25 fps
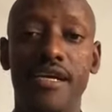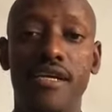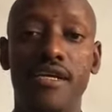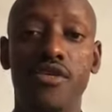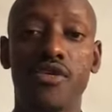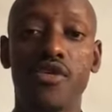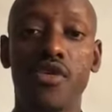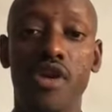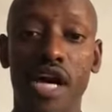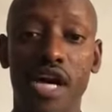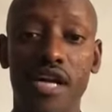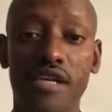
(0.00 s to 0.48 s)

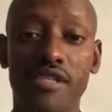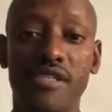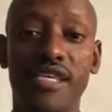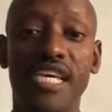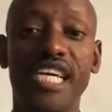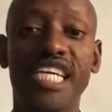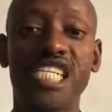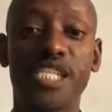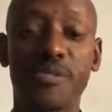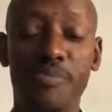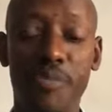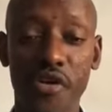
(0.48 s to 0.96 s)
You guys,
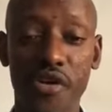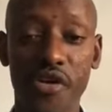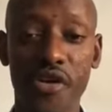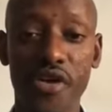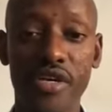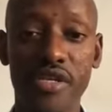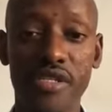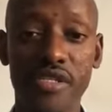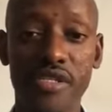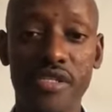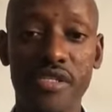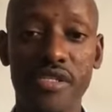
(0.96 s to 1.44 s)

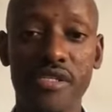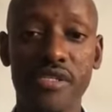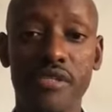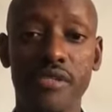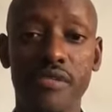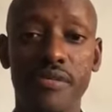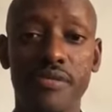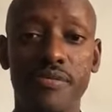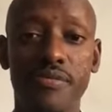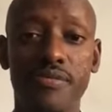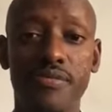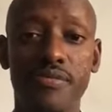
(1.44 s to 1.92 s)
experience
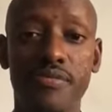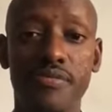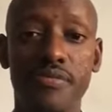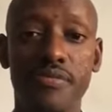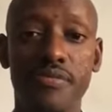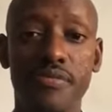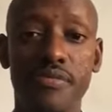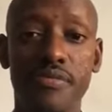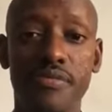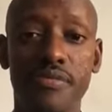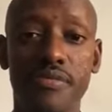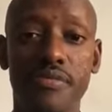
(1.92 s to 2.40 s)

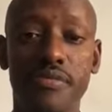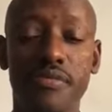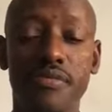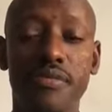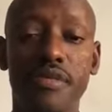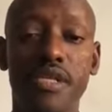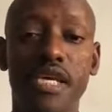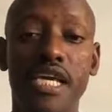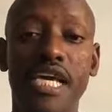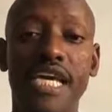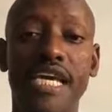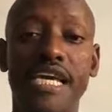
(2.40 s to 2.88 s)

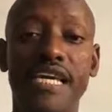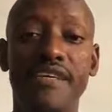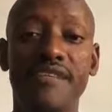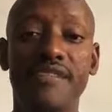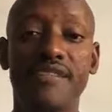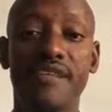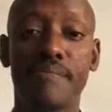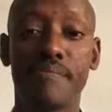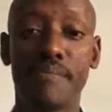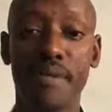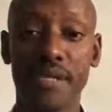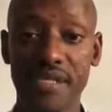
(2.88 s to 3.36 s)

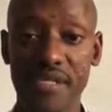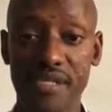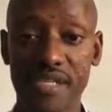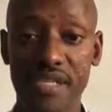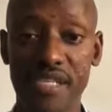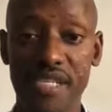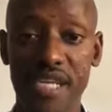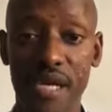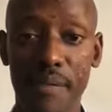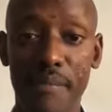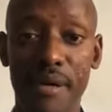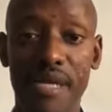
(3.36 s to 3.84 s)
is the best
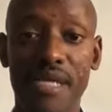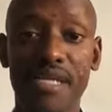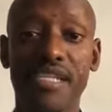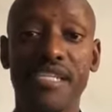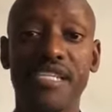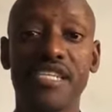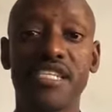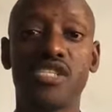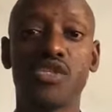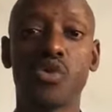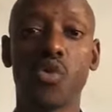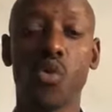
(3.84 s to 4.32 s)
teacher, but
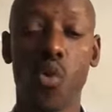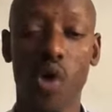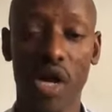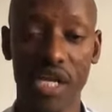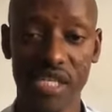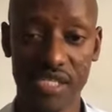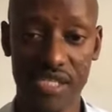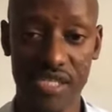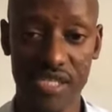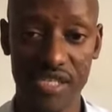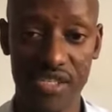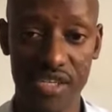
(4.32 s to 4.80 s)
it is the
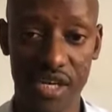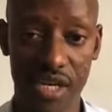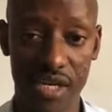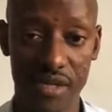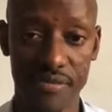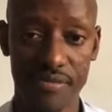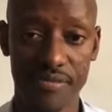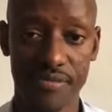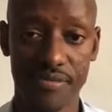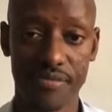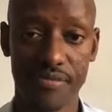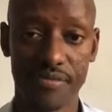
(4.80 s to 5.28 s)
worst teacher.
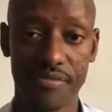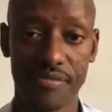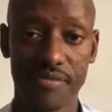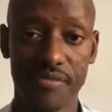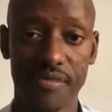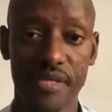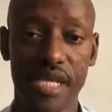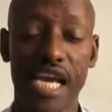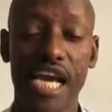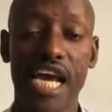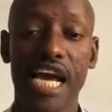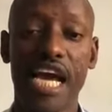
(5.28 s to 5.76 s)

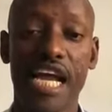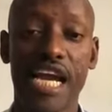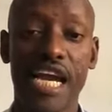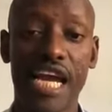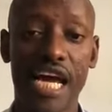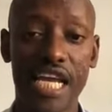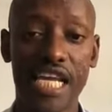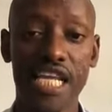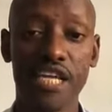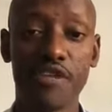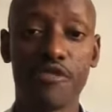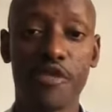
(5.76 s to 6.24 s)

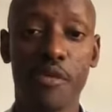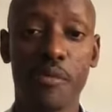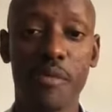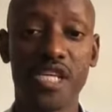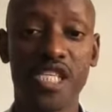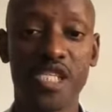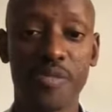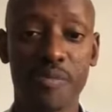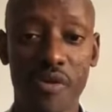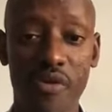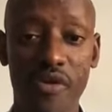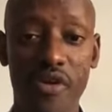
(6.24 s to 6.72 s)
Learning from
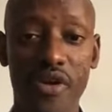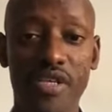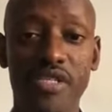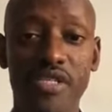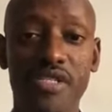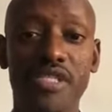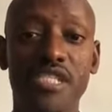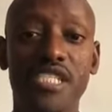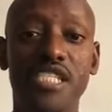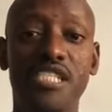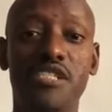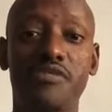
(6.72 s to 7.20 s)
experience
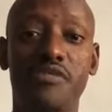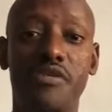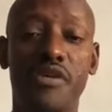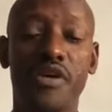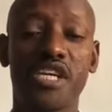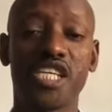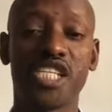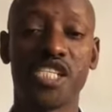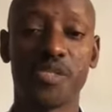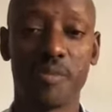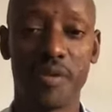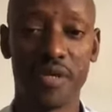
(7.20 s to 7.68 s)
is
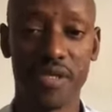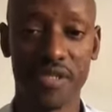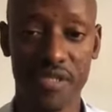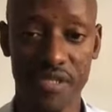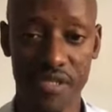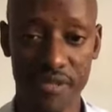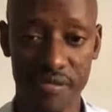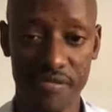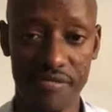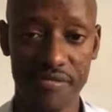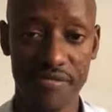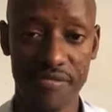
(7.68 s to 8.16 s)
very
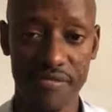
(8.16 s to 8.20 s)
expensive.